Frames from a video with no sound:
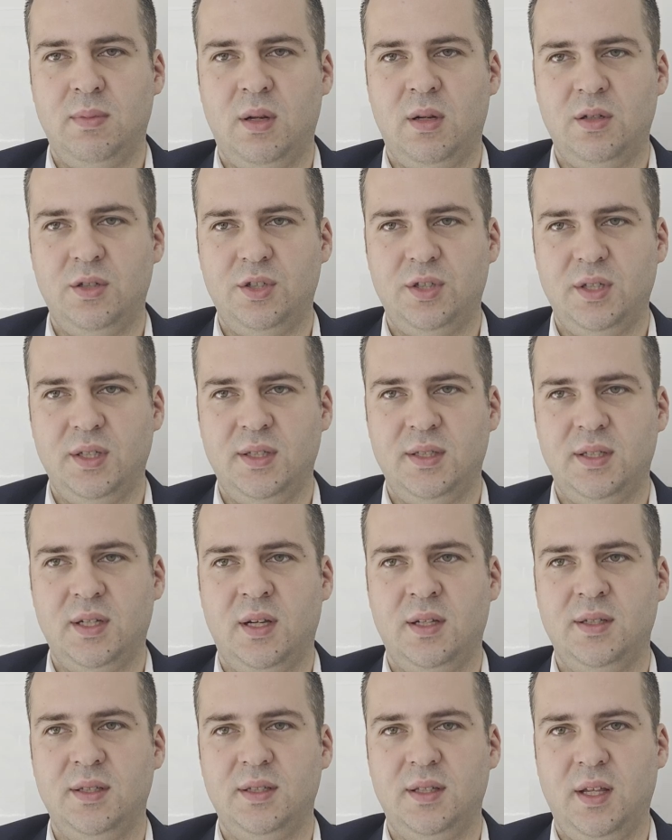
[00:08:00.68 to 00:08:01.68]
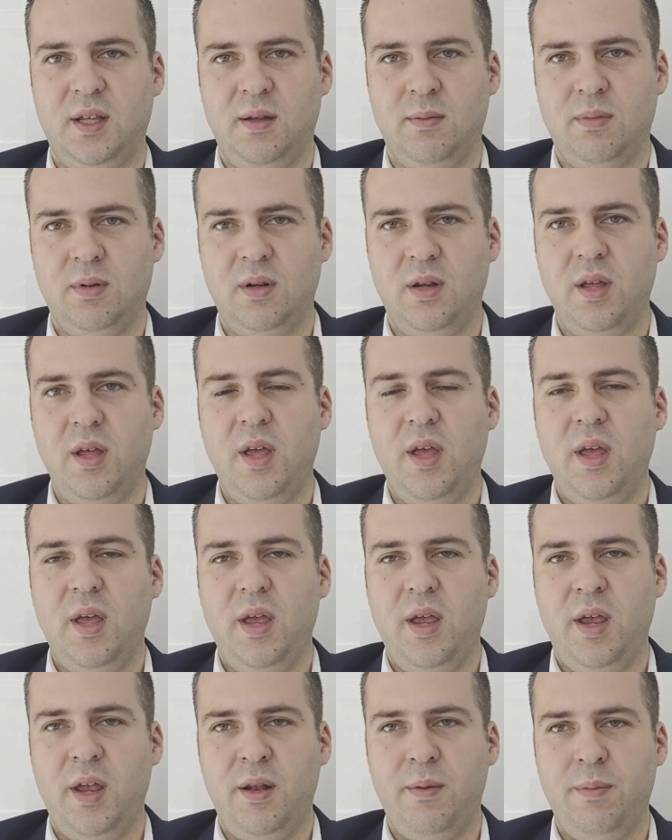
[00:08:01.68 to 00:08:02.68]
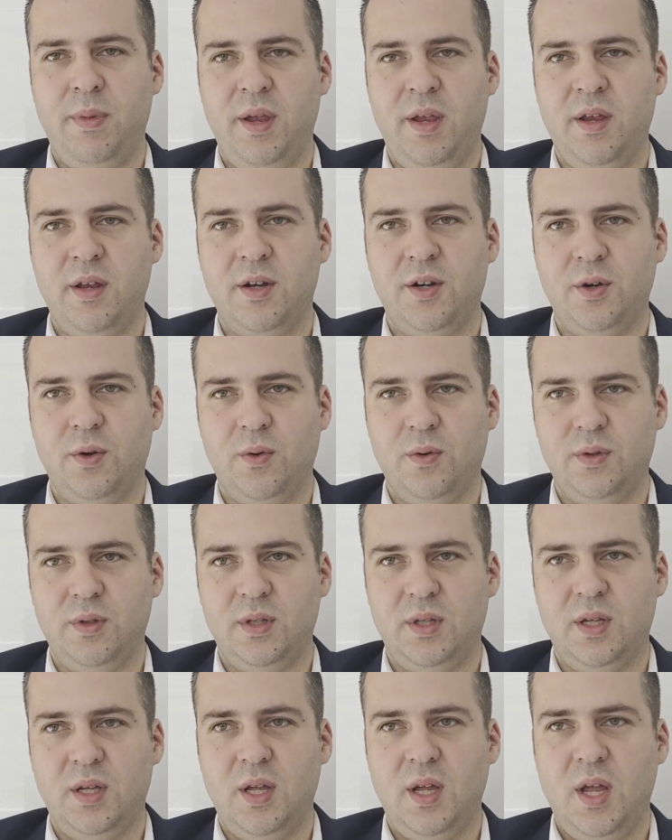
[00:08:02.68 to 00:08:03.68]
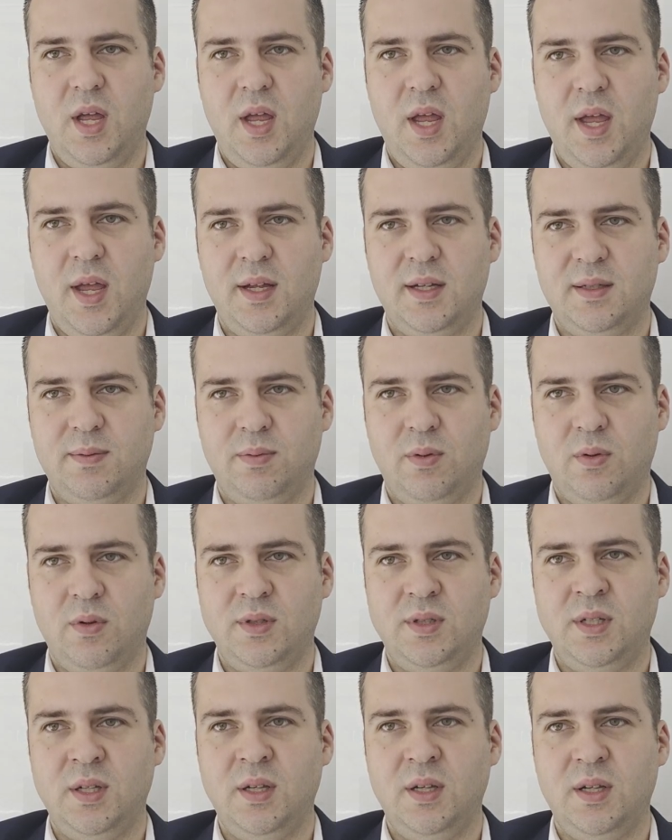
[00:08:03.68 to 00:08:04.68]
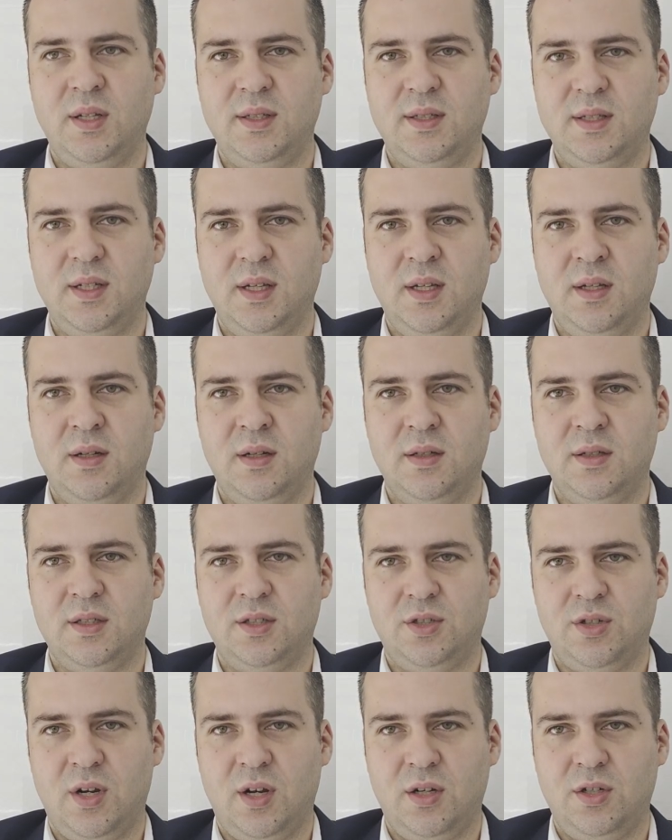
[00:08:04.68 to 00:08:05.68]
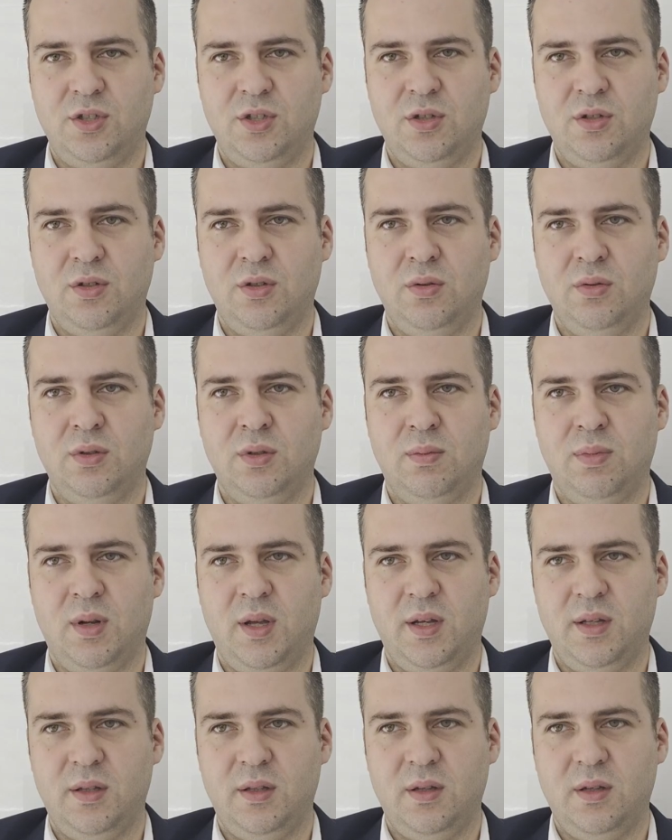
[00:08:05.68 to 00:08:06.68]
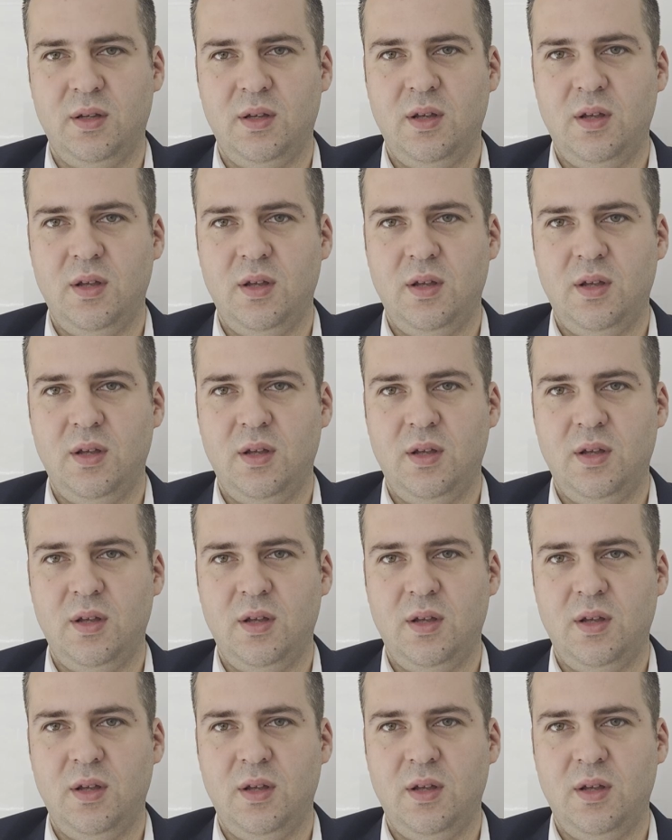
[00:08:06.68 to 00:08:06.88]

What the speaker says: bulge is unstable and may erode, exposing its inner structure to the blood,